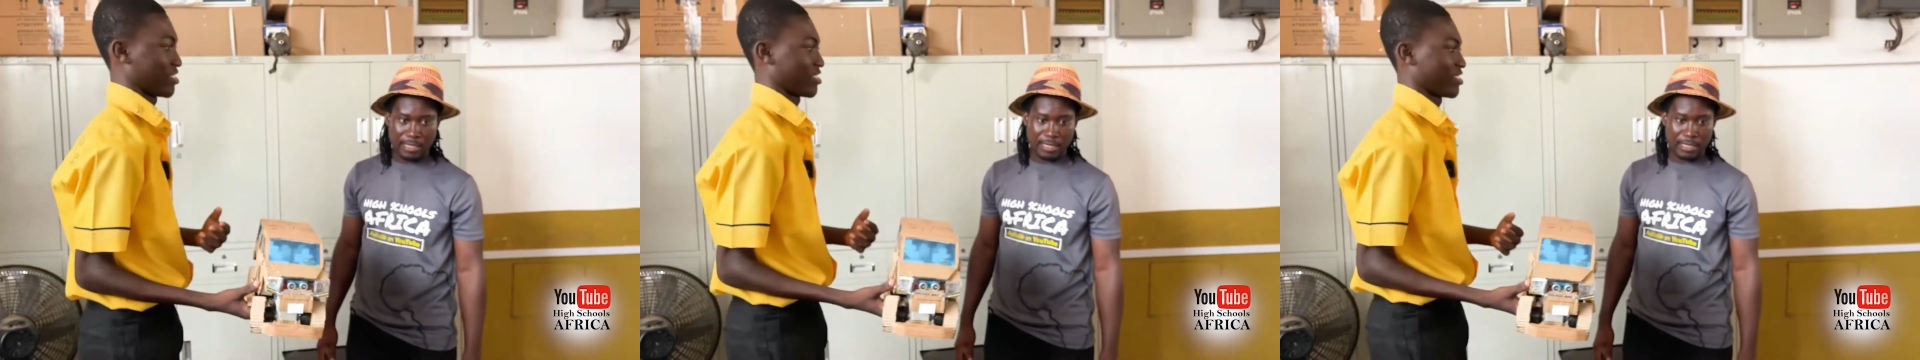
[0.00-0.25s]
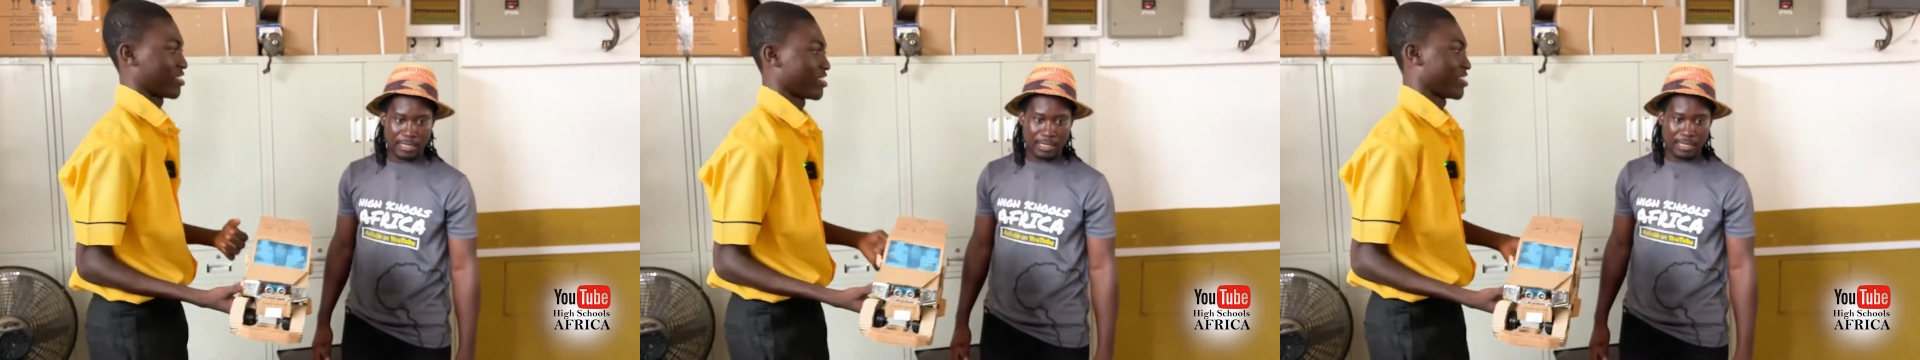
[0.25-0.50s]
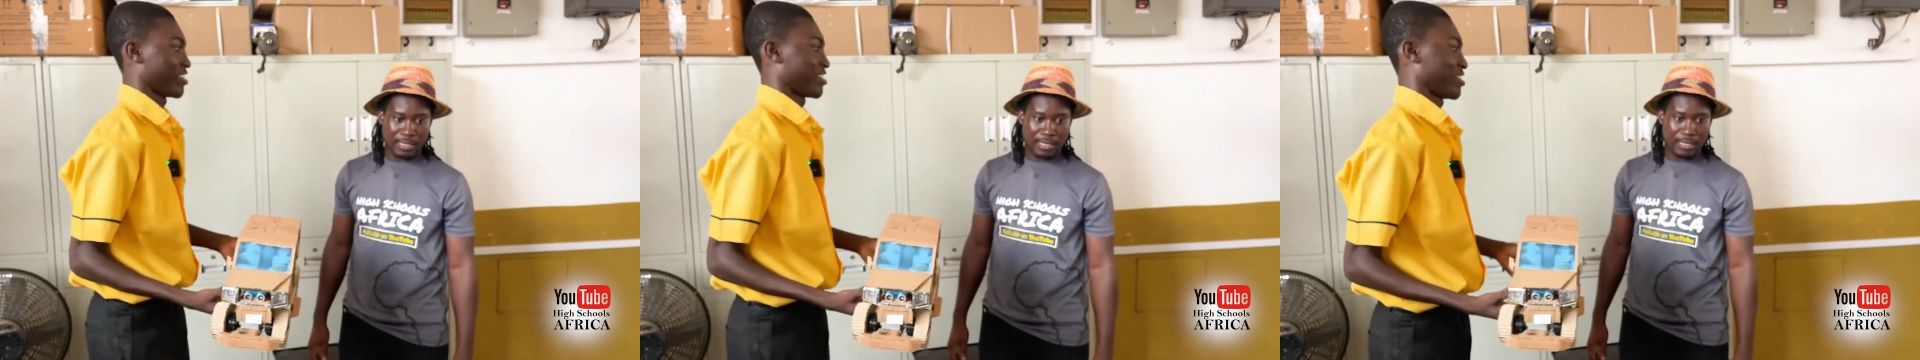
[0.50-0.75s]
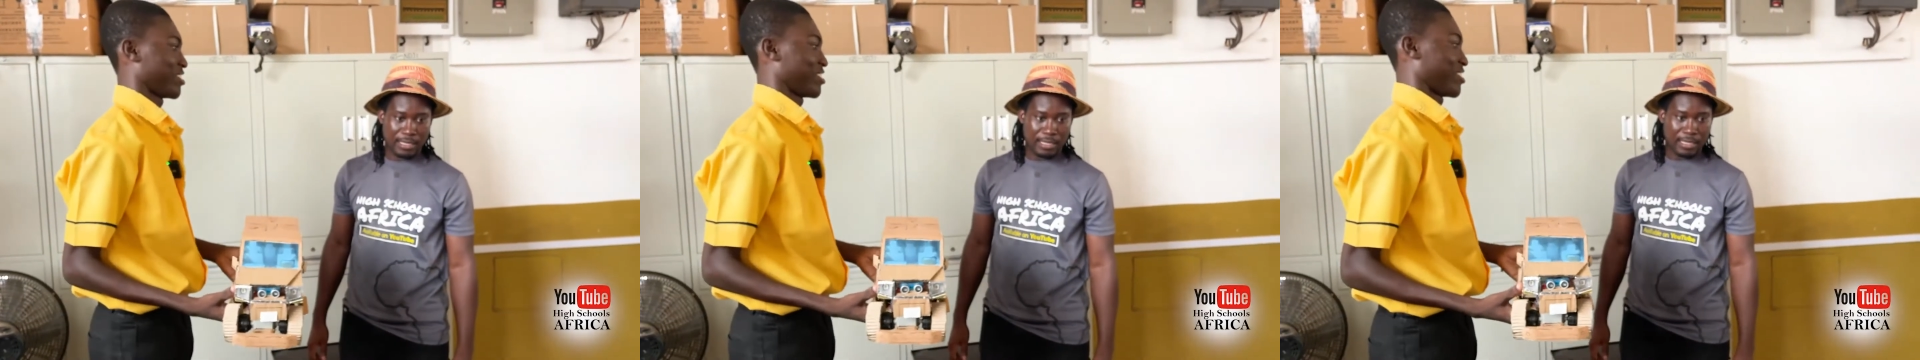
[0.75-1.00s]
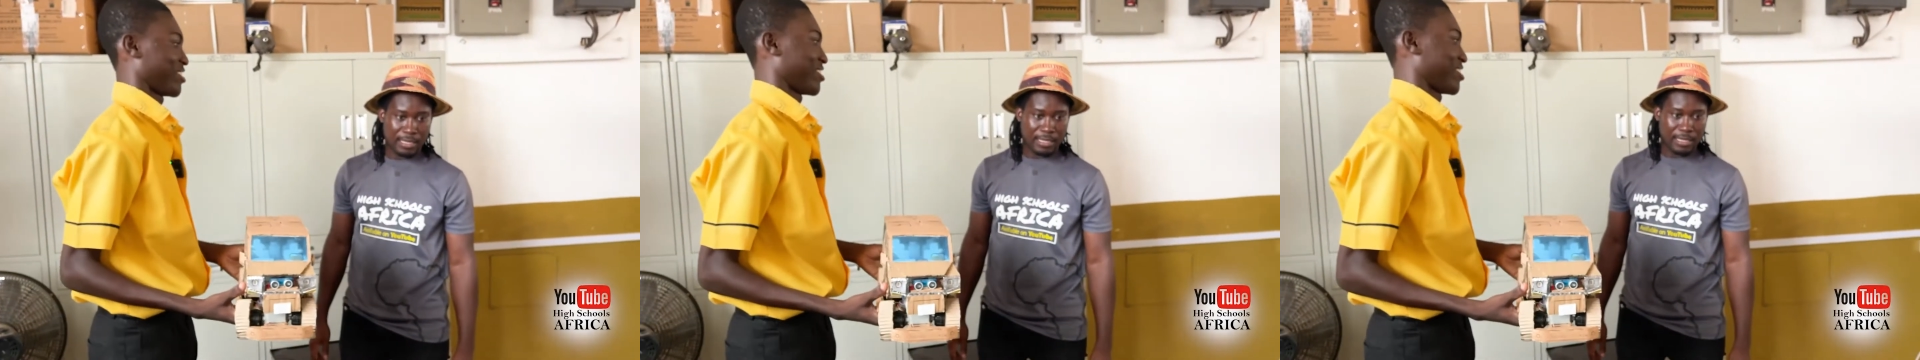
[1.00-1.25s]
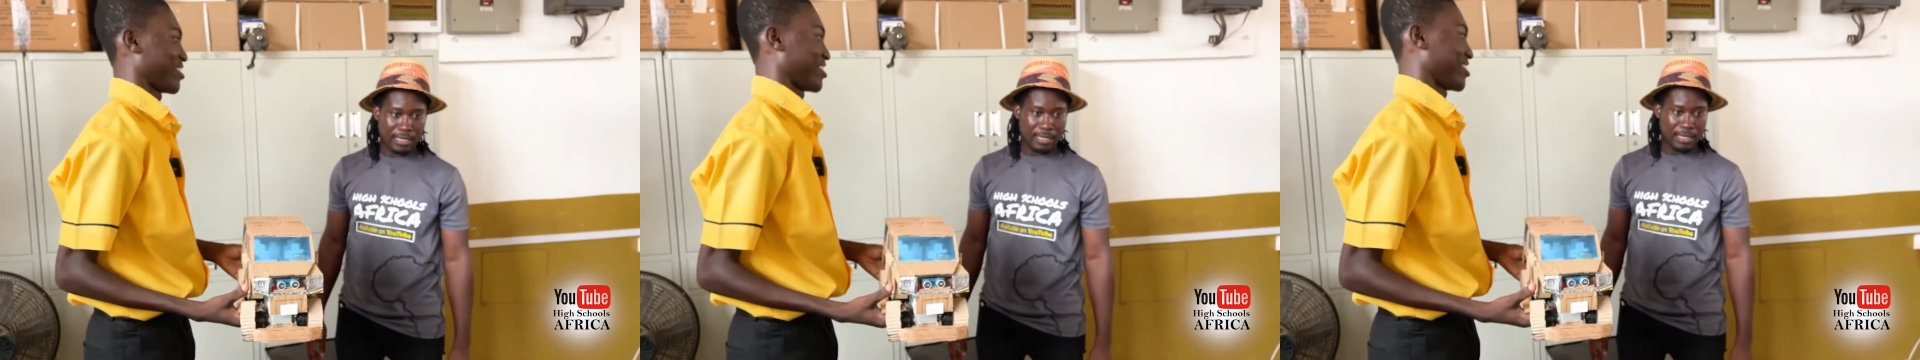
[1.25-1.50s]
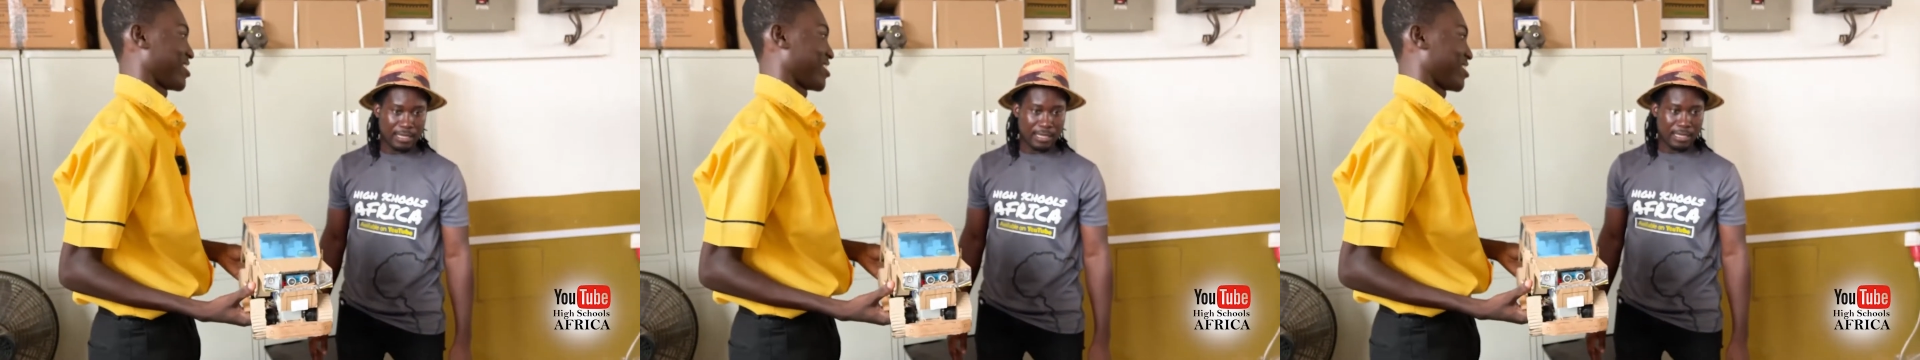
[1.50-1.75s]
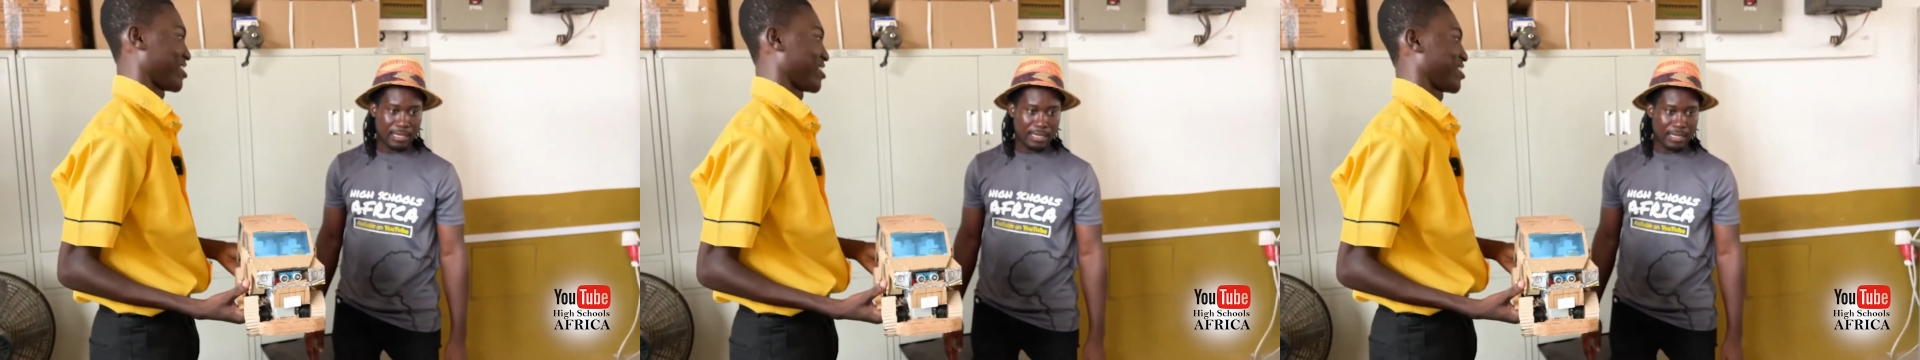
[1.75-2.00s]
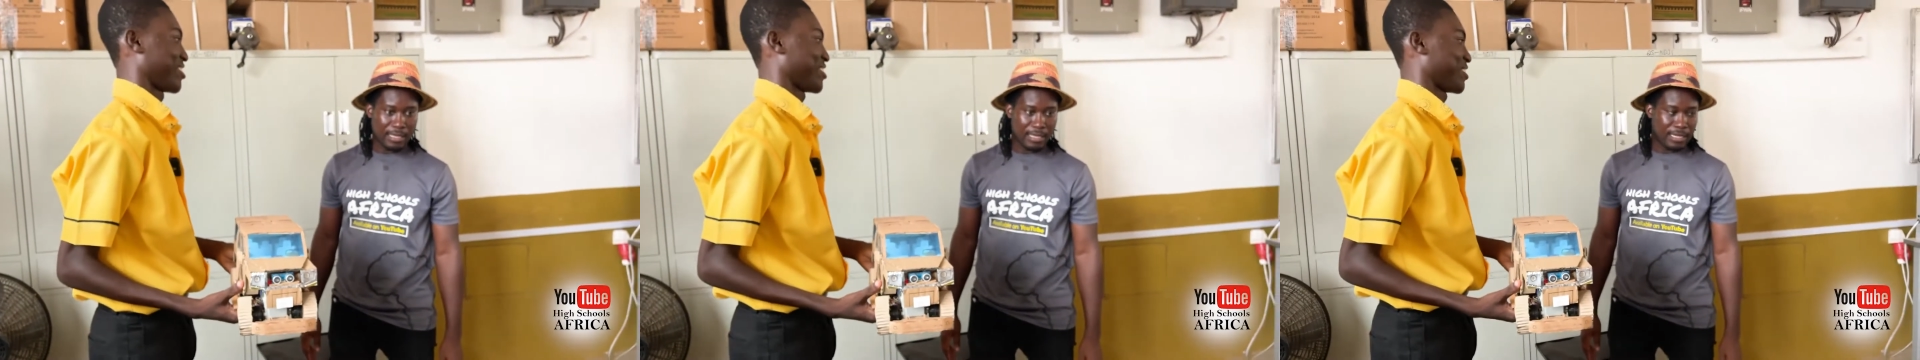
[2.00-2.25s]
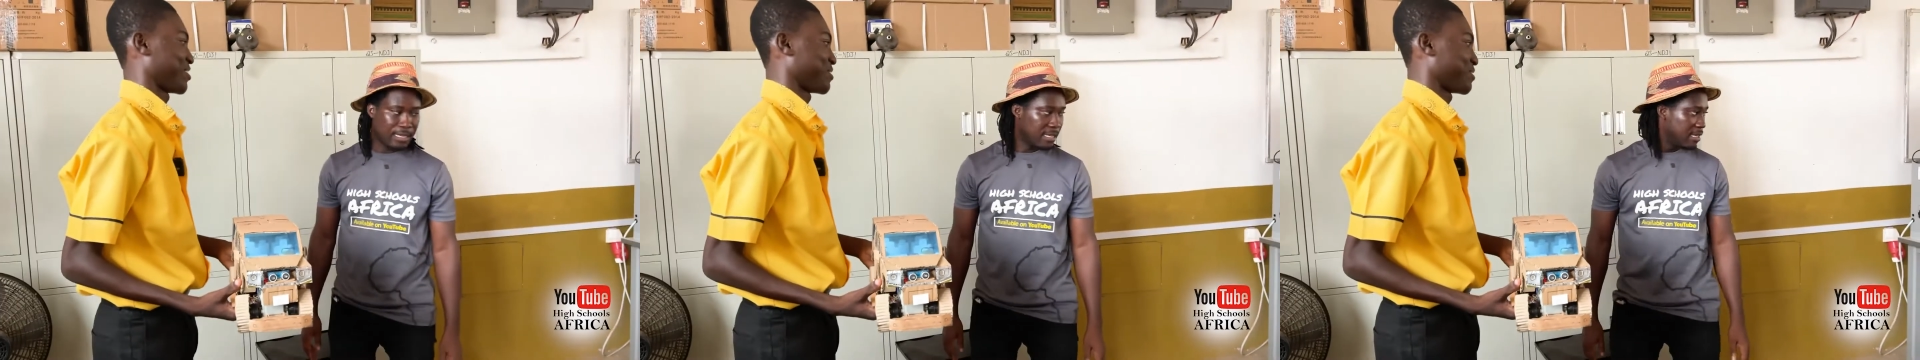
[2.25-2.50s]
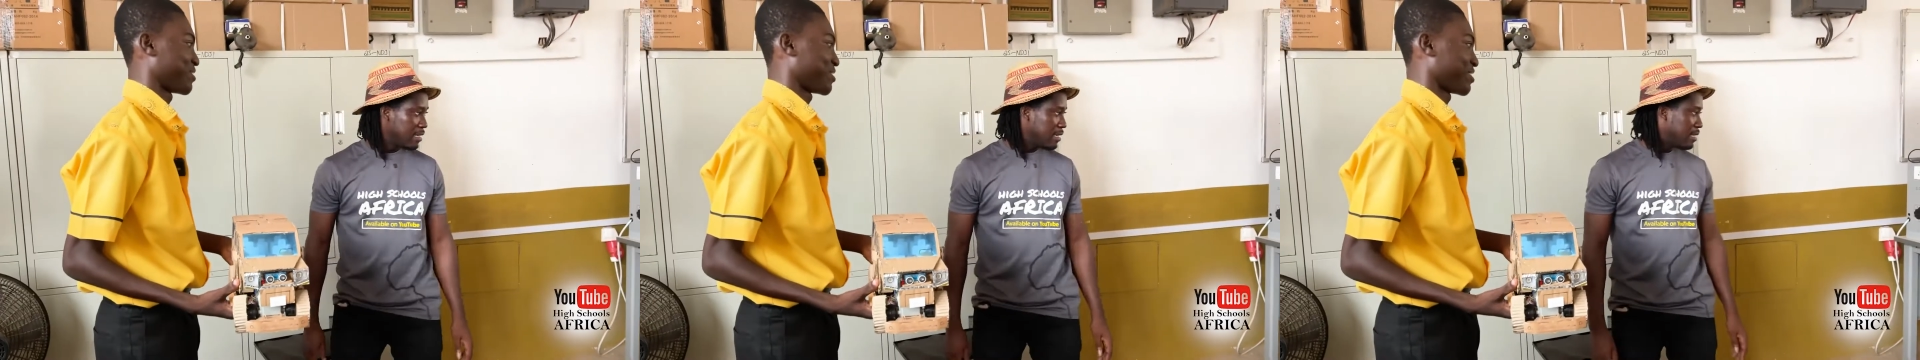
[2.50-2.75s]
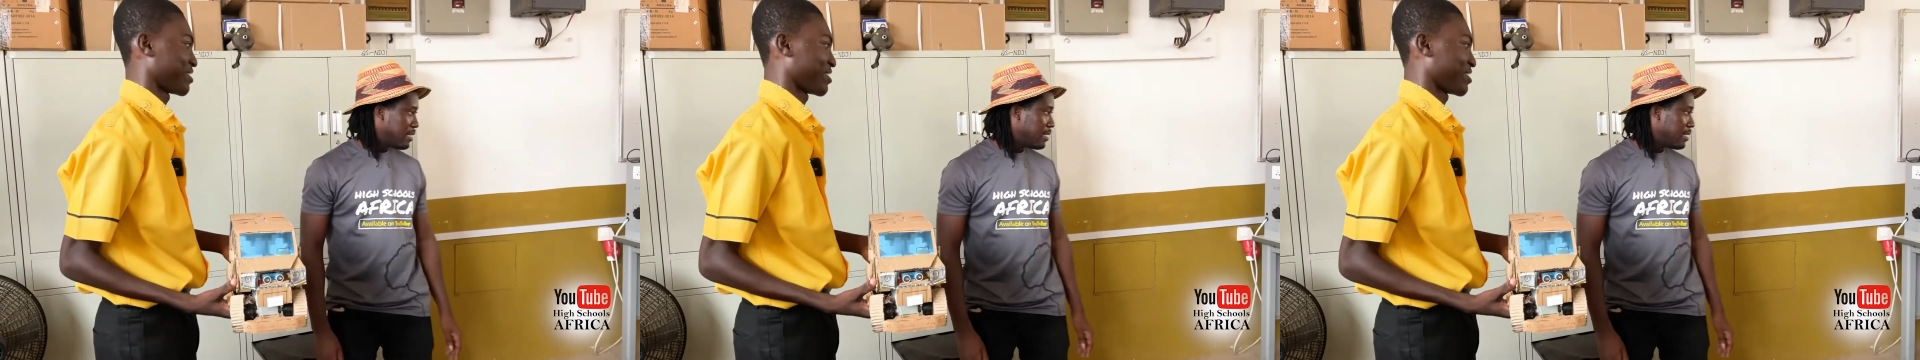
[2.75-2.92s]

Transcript: (no one is talking)